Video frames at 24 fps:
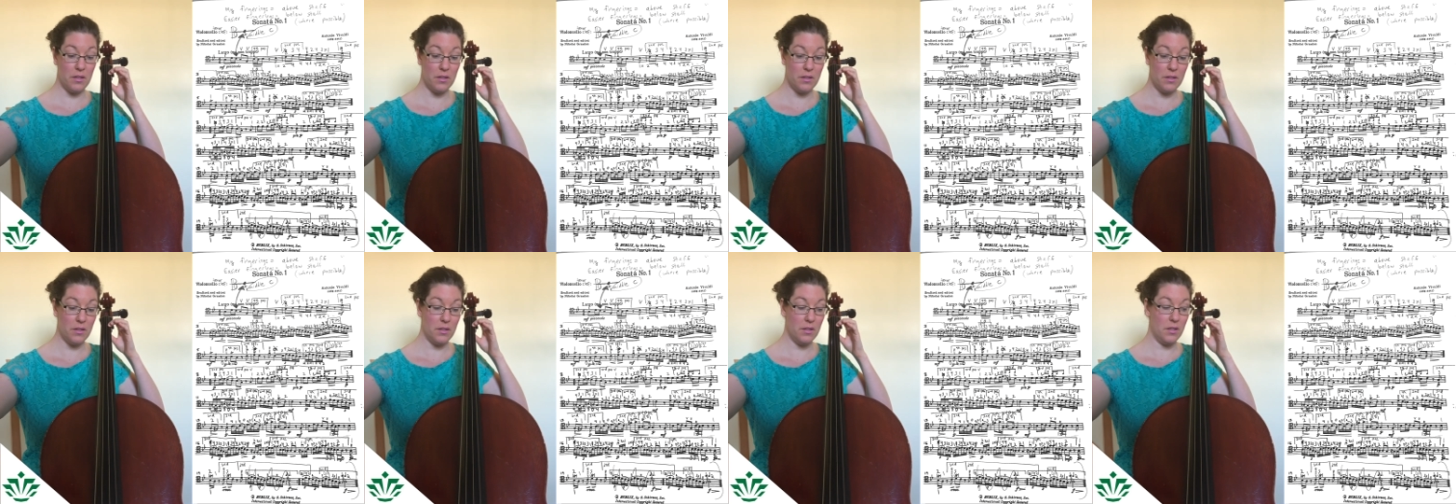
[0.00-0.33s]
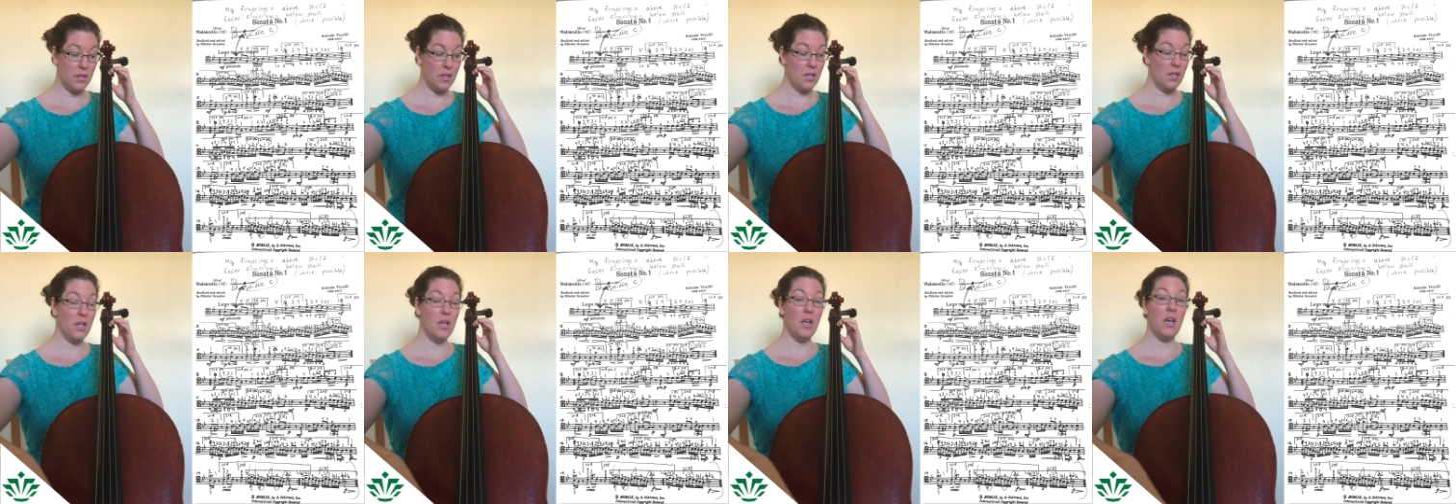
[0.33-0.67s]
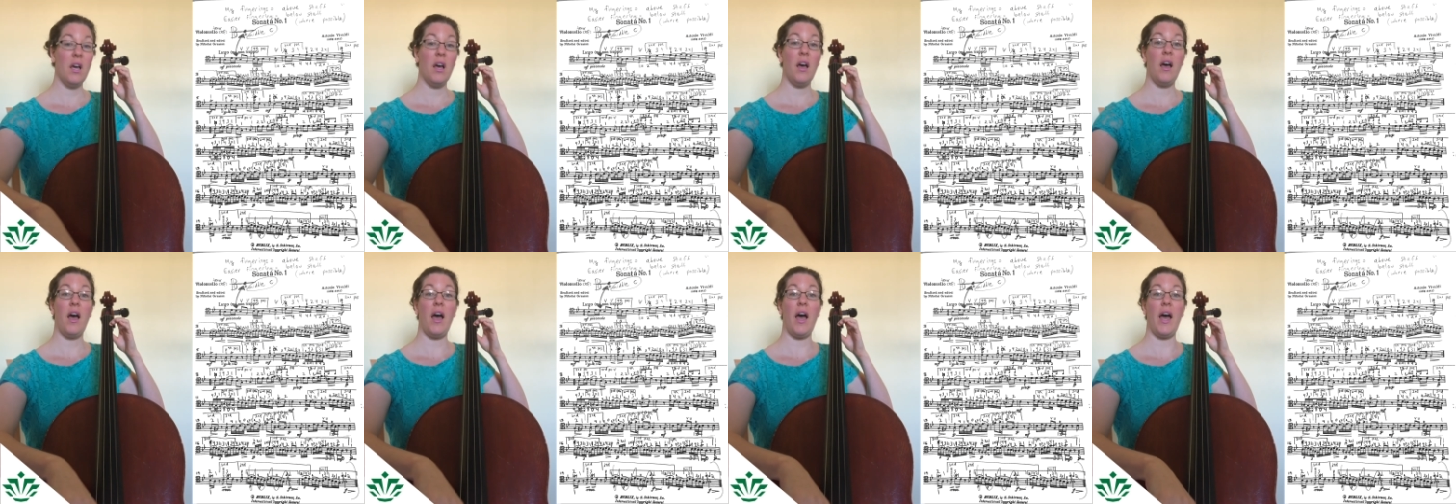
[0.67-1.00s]

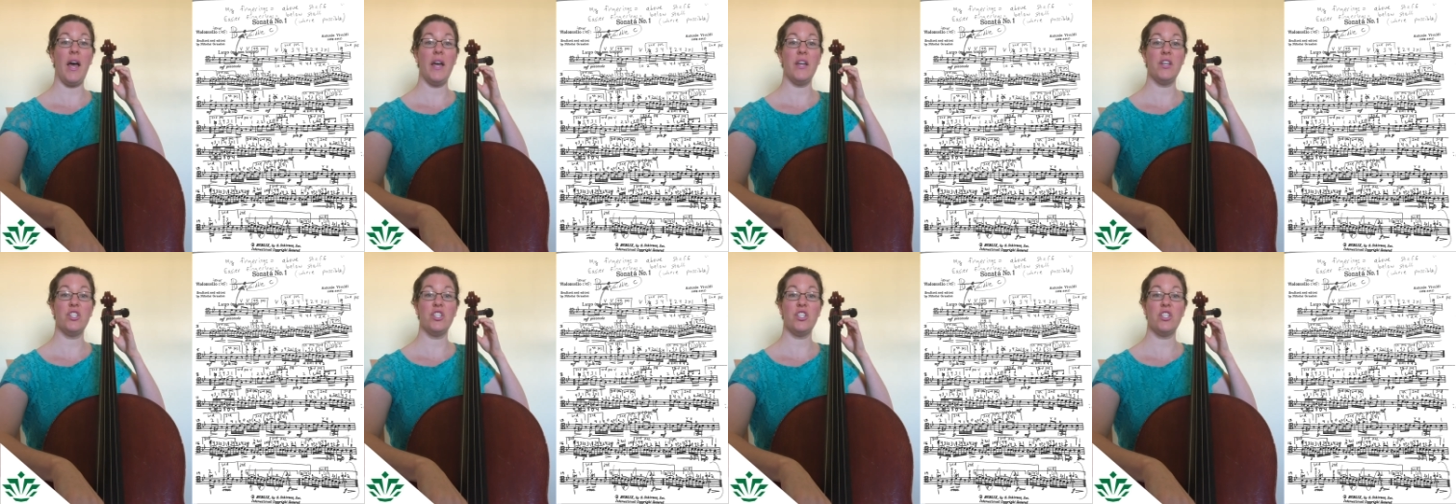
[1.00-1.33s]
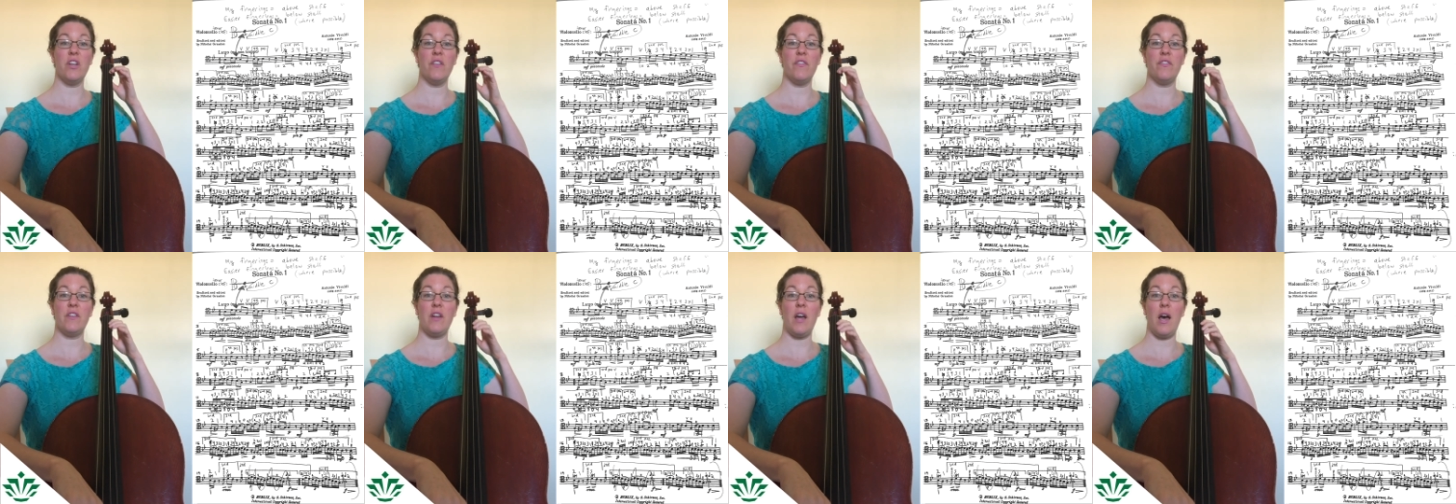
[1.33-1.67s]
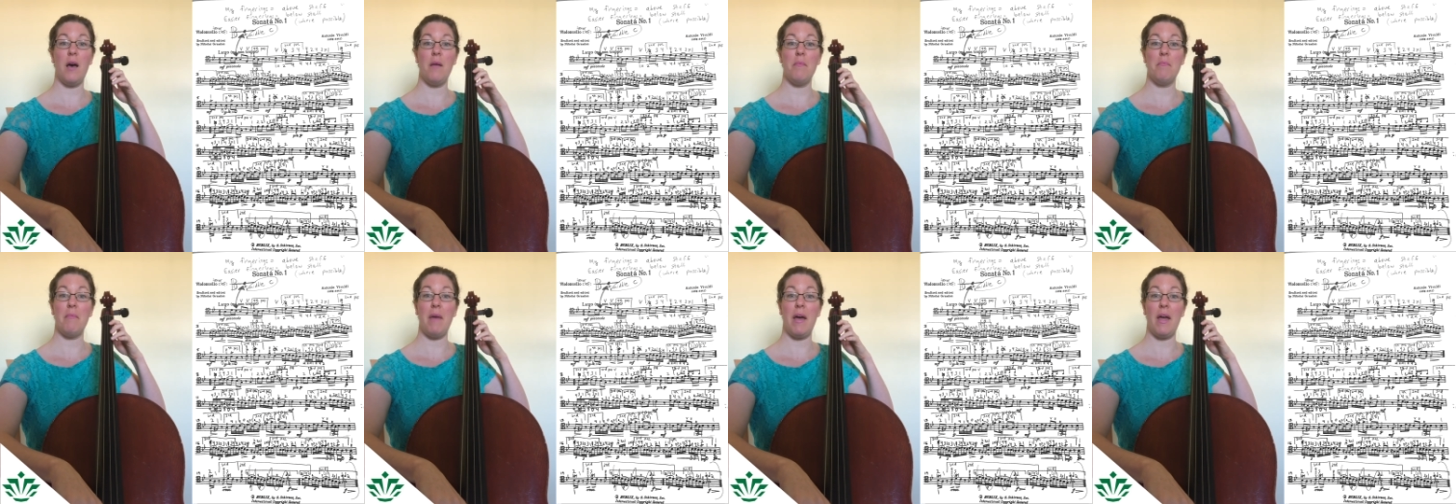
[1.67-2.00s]
I shift
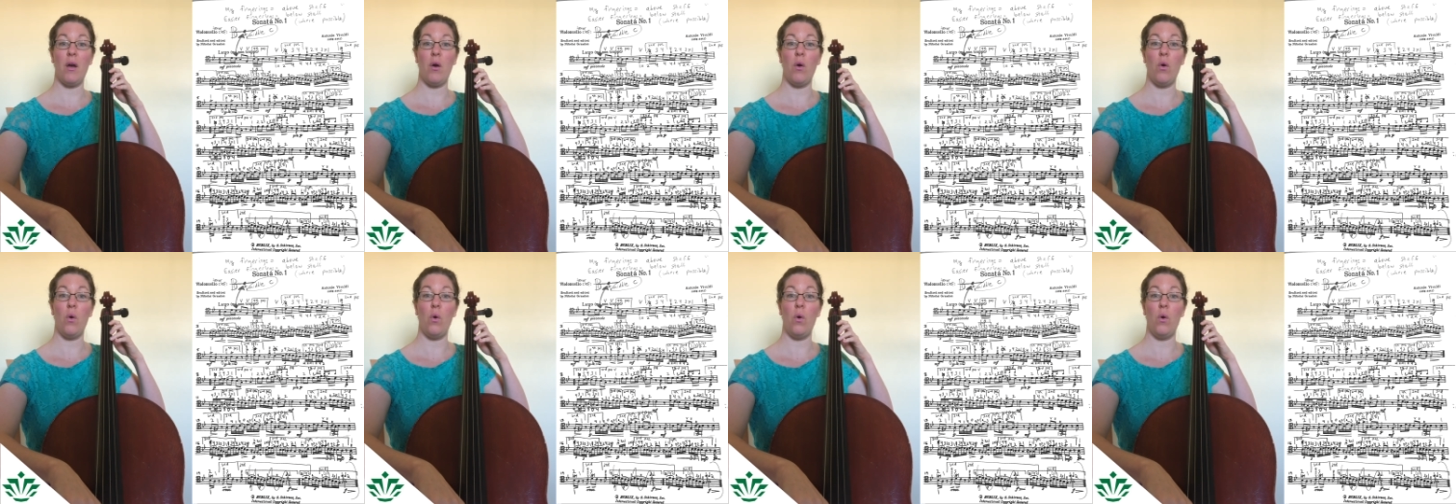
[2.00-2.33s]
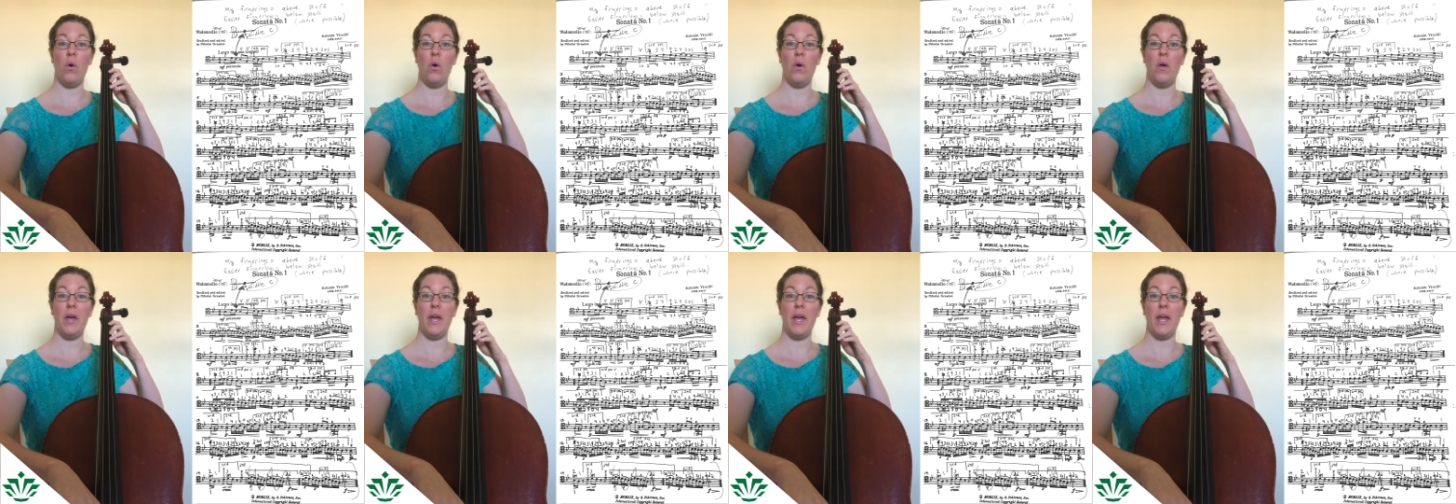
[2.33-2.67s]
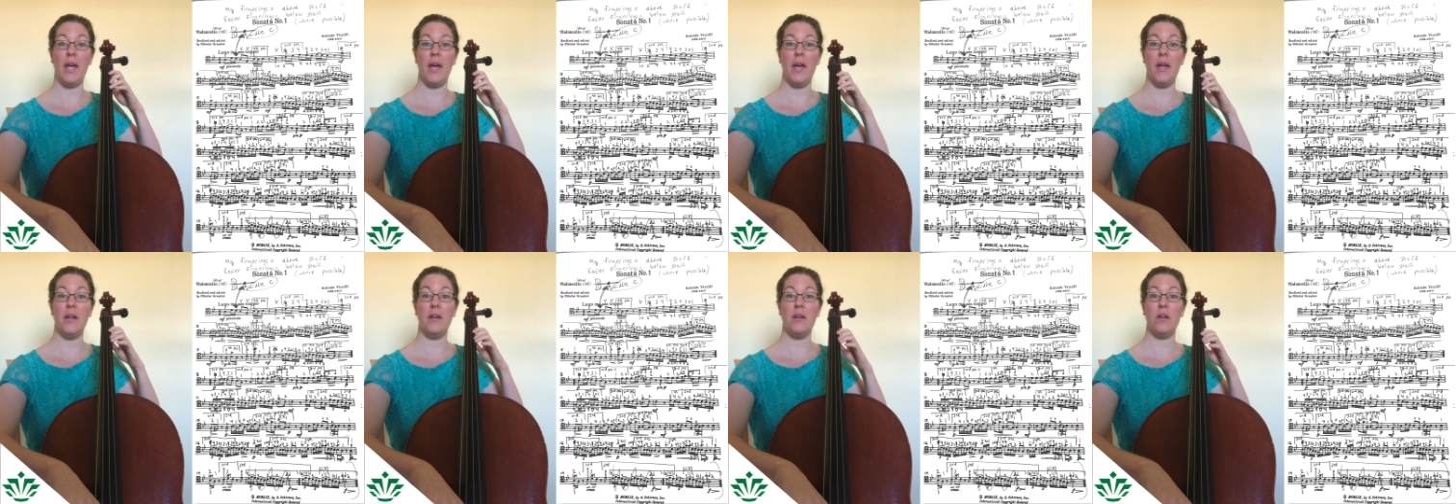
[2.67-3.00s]
up my whole
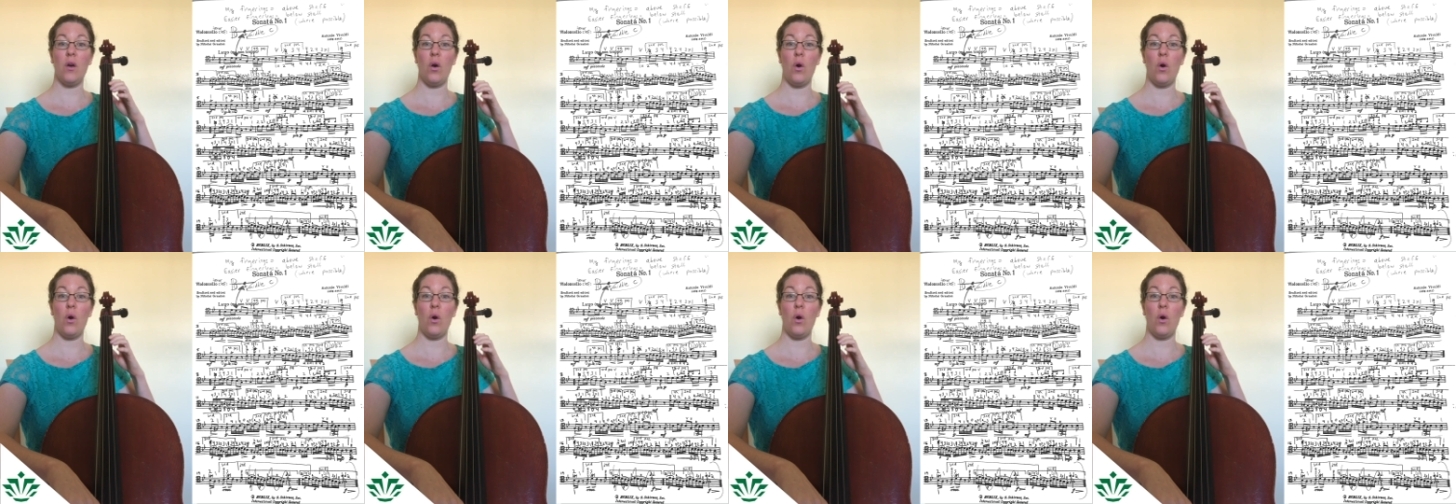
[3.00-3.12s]
hand